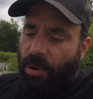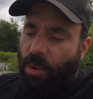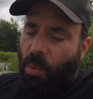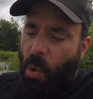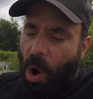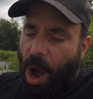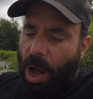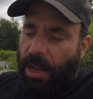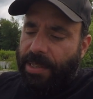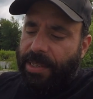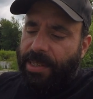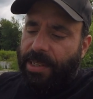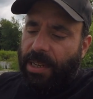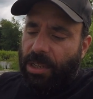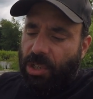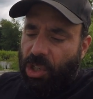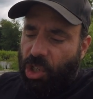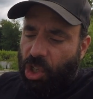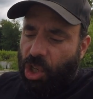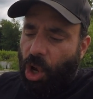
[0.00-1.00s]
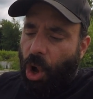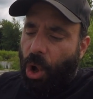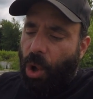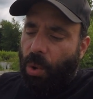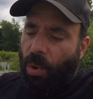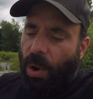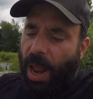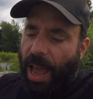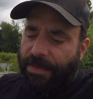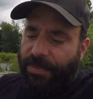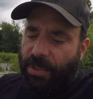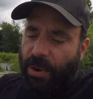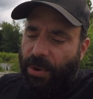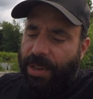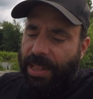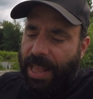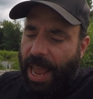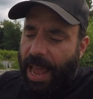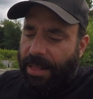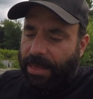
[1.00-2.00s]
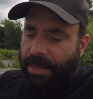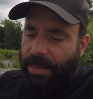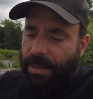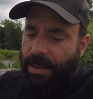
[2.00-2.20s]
one's soul after death.